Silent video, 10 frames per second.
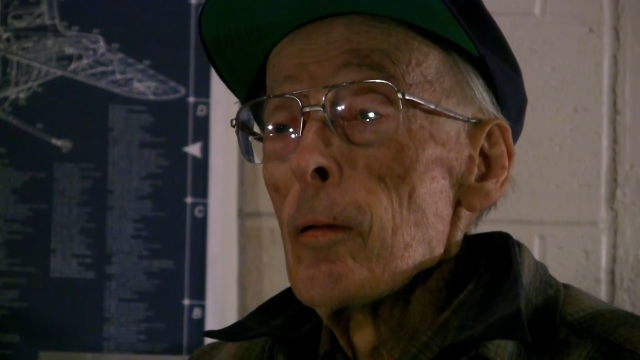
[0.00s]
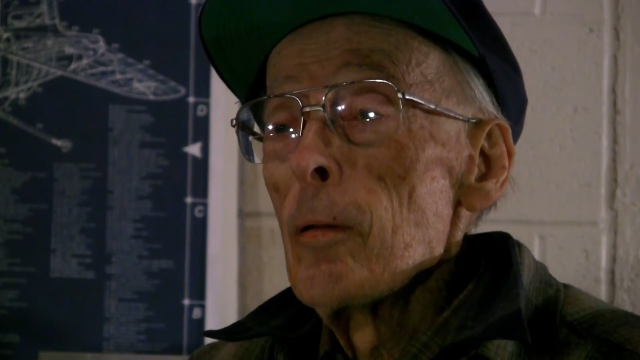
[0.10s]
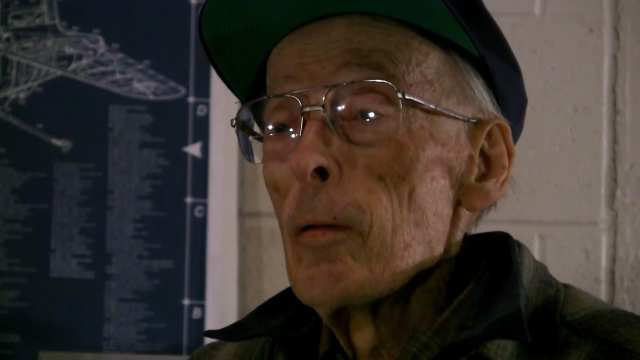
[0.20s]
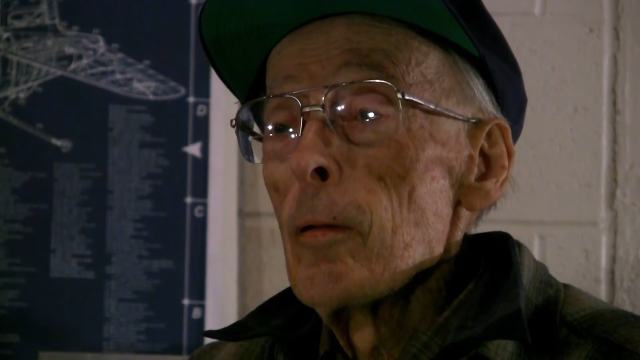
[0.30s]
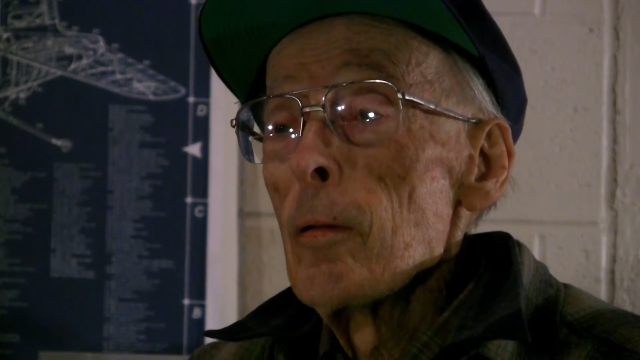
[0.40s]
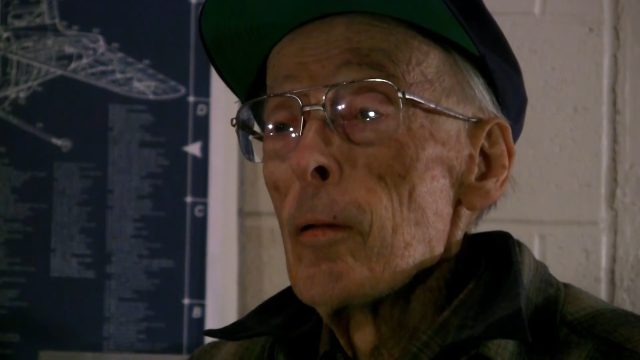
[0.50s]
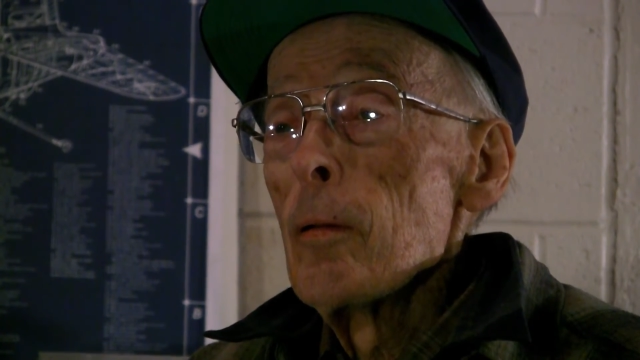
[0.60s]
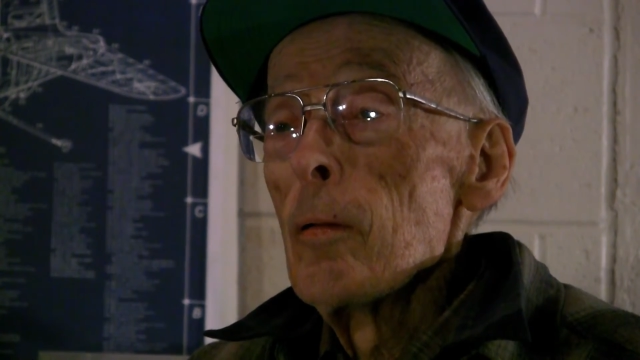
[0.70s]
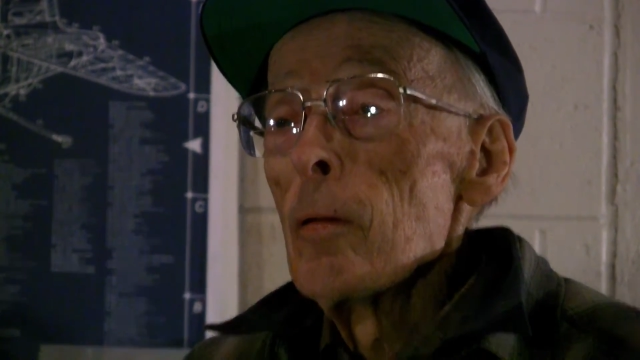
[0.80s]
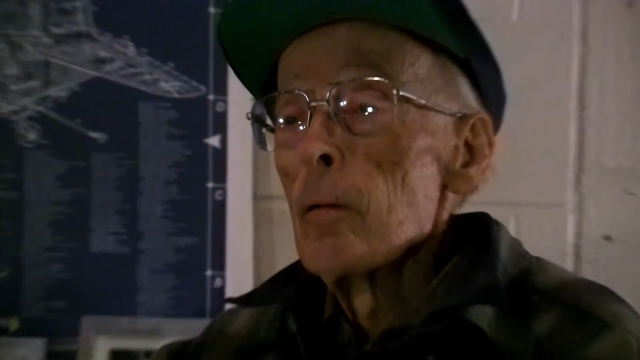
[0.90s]
breaking it
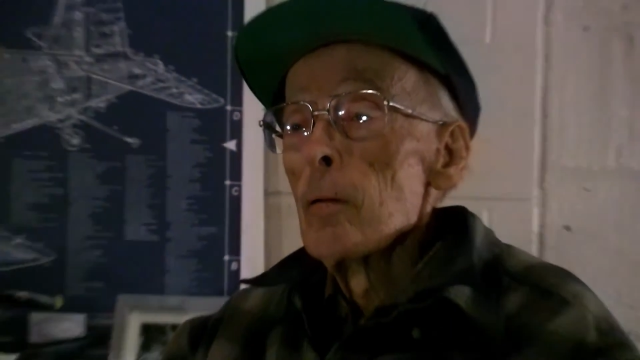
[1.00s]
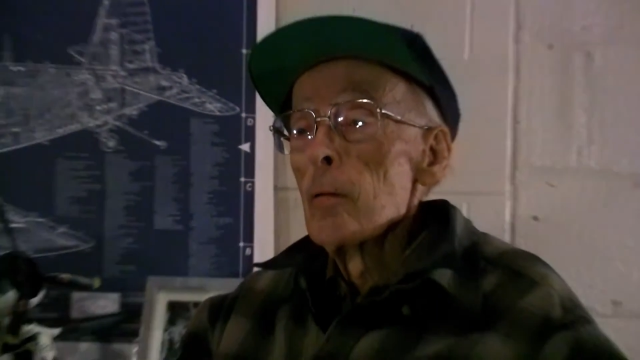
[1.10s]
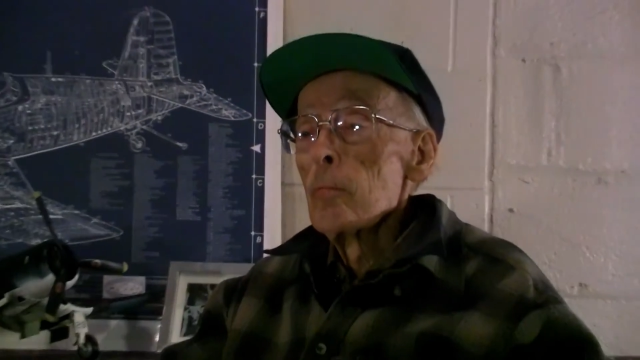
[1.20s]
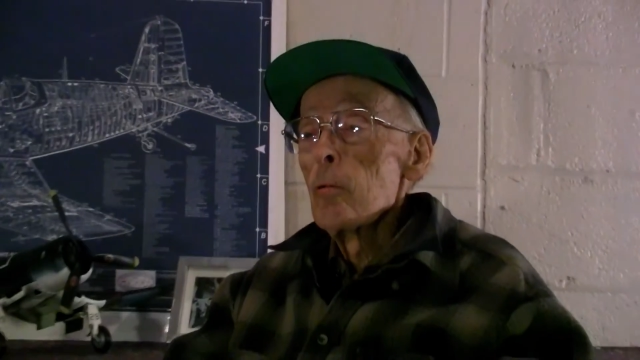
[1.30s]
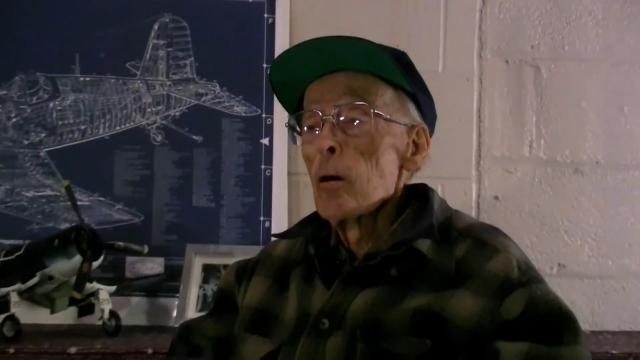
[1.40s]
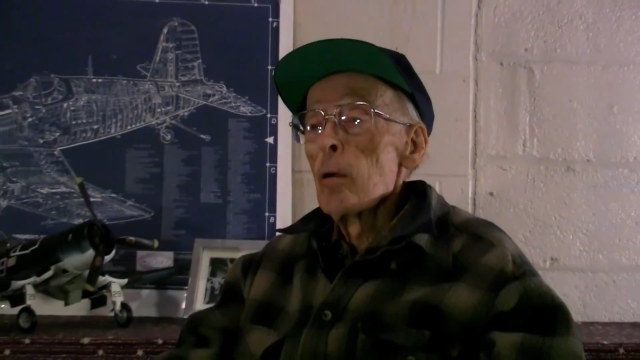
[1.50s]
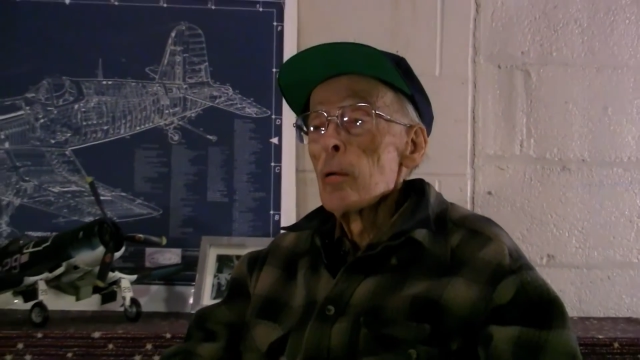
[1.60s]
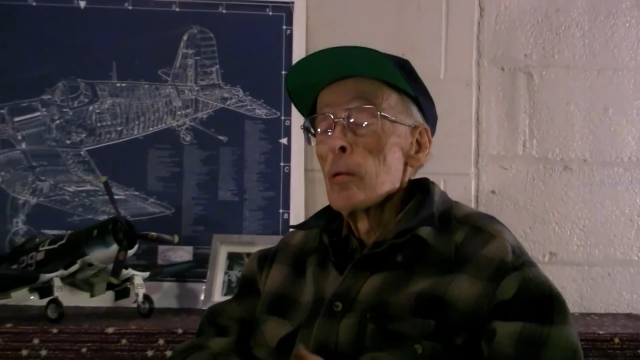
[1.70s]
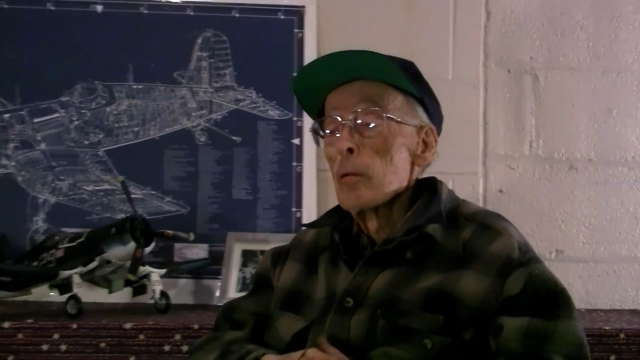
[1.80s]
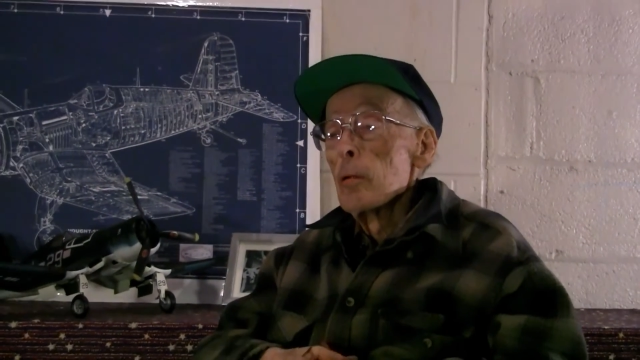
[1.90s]
up. It
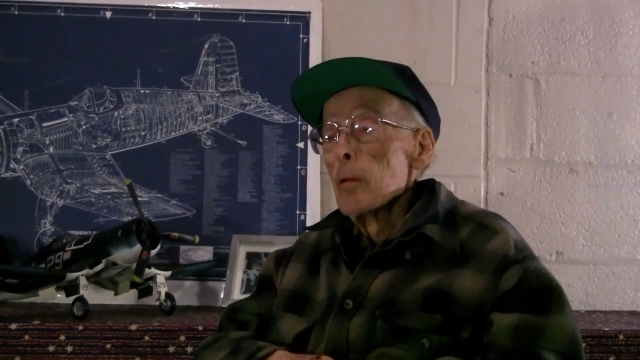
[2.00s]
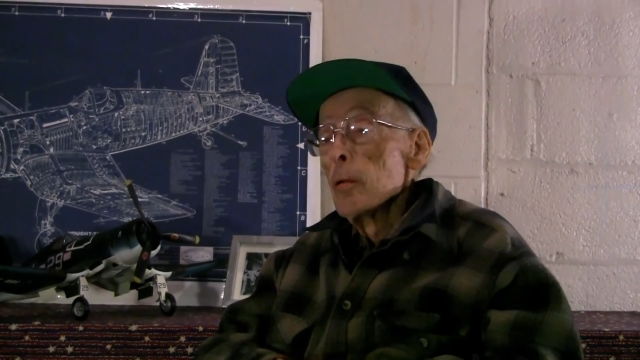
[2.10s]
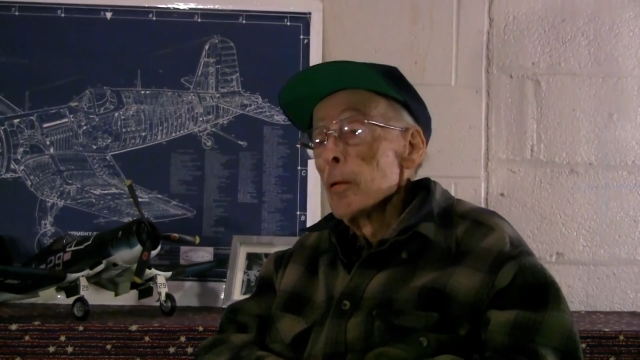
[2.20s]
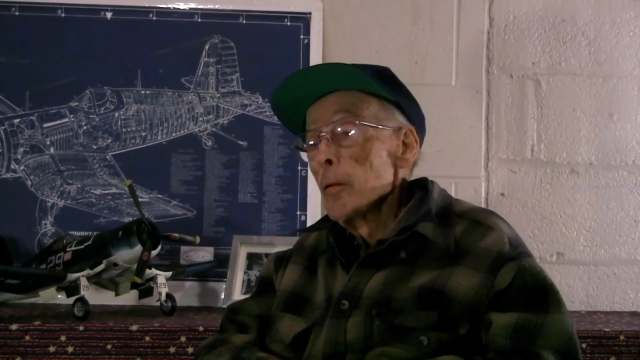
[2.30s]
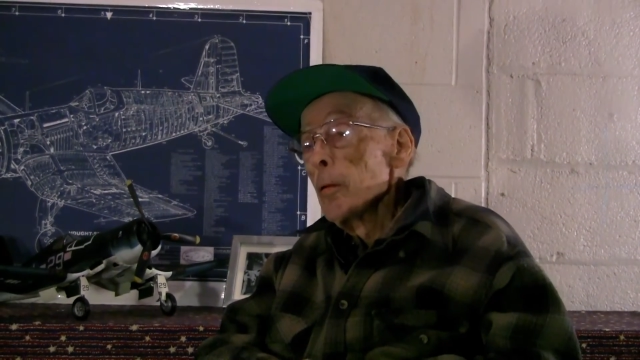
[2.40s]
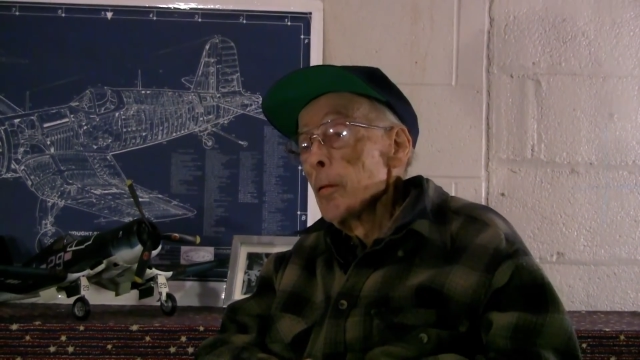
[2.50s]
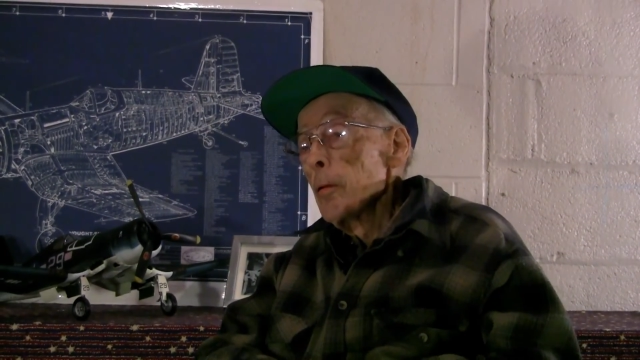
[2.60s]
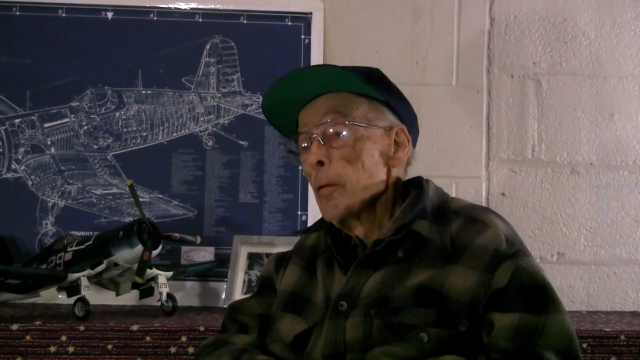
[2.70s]
was so well built.